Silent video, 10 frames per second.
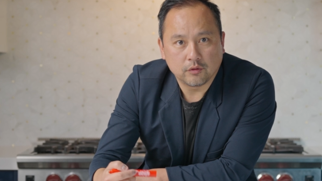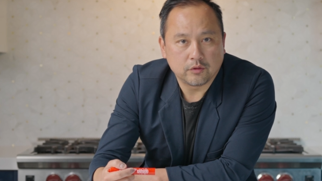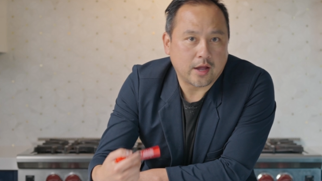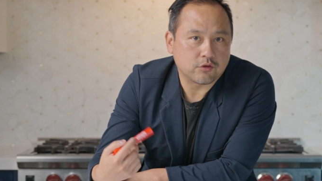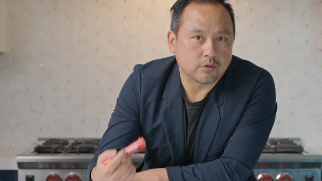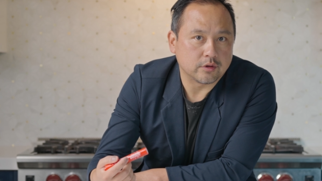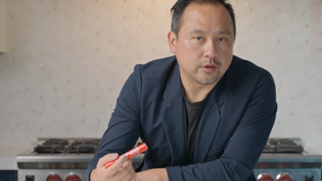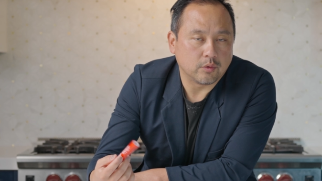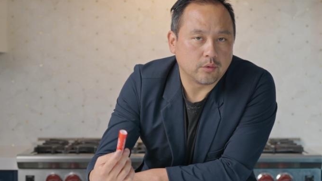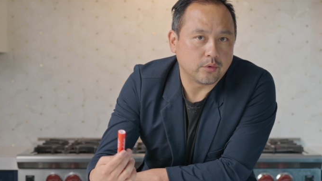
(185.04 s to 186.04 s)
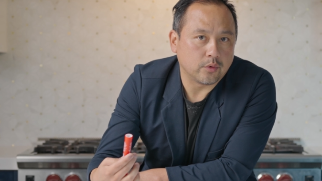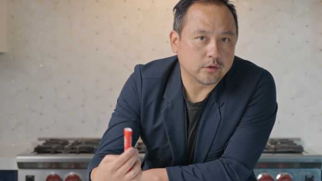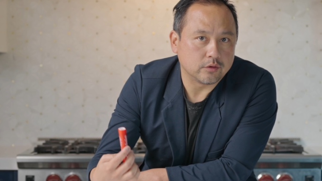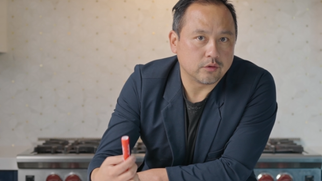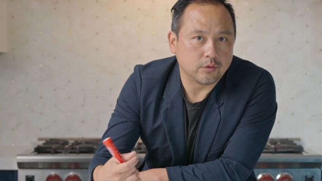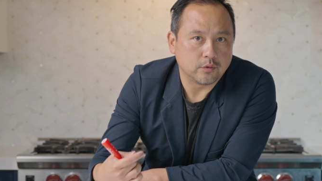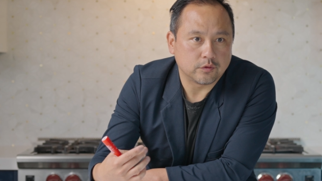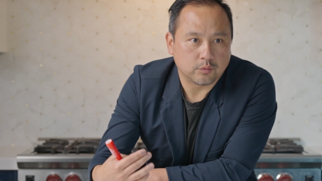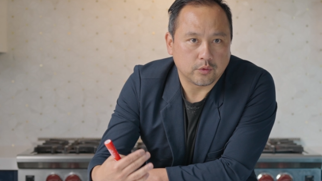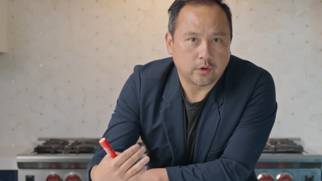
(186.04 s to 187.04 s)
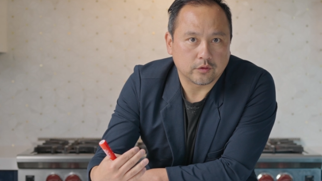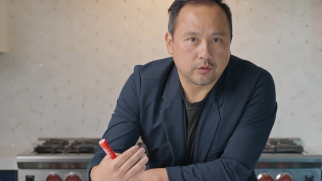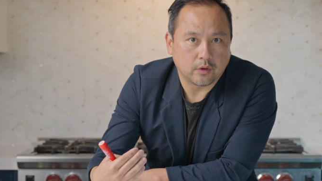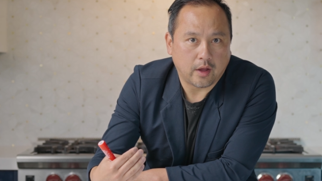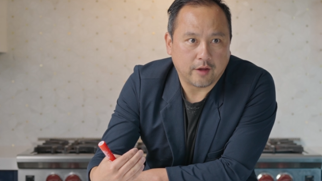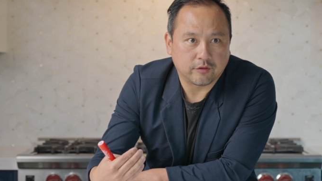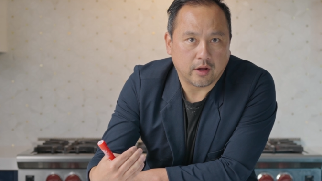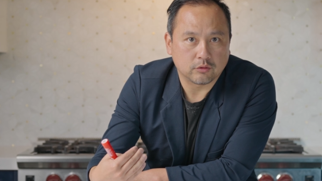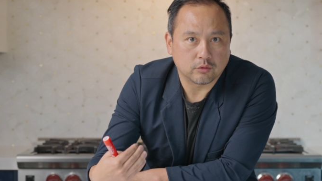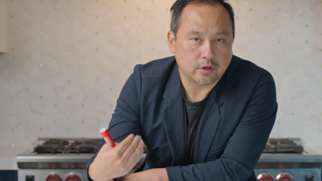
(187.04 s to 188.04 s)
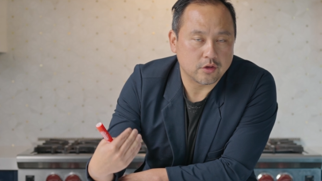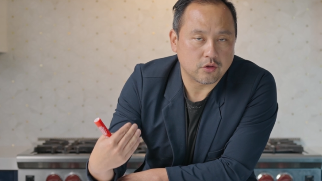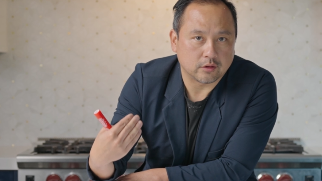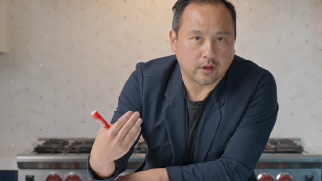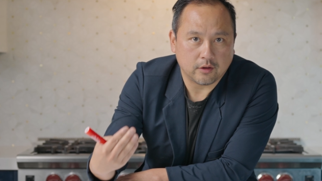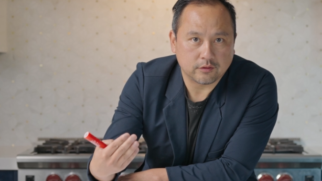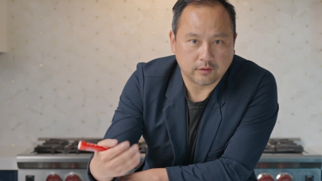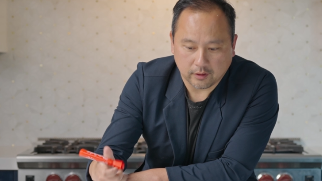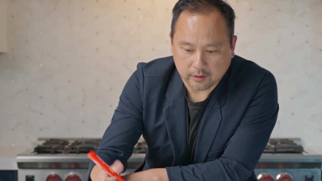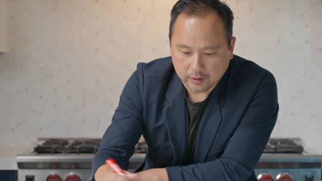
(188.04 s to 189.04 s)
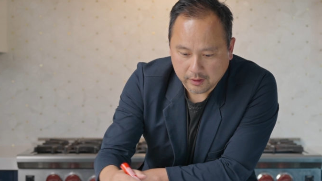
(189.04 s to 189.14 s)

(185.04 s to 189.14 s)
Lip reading: naturally, what we want to do is we want to have the outdoor kitchen on the outside